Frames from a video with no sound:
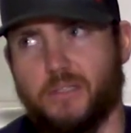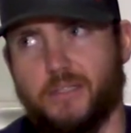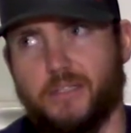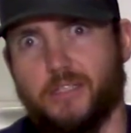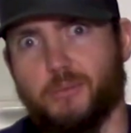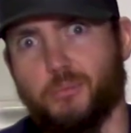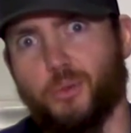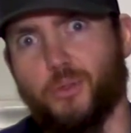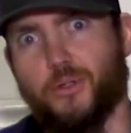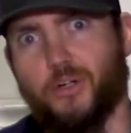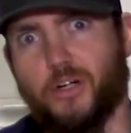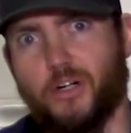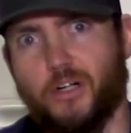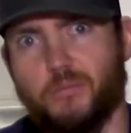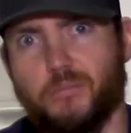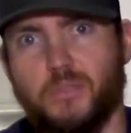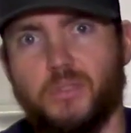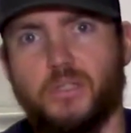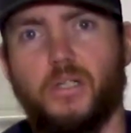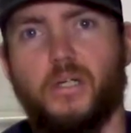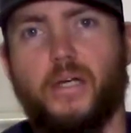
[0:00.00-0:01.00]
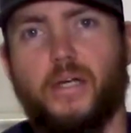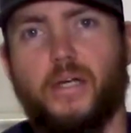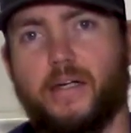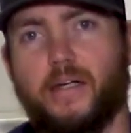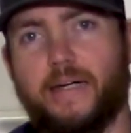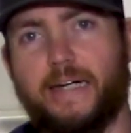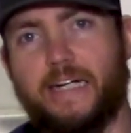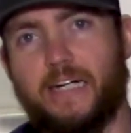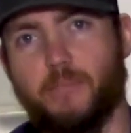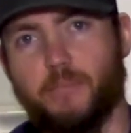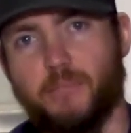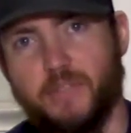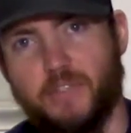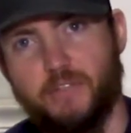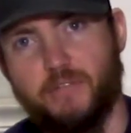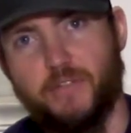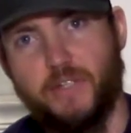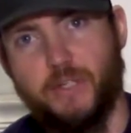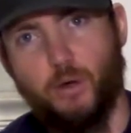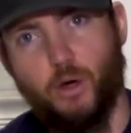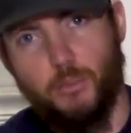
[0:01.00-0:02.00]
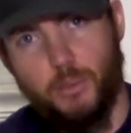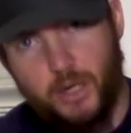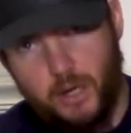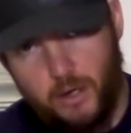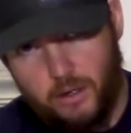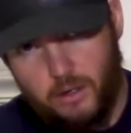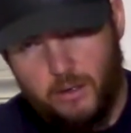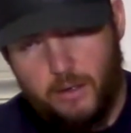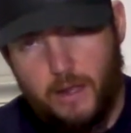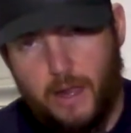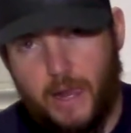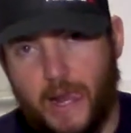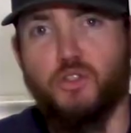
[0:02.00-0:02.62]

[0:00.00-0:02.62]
uh, the bullet arm, um, and a video up here.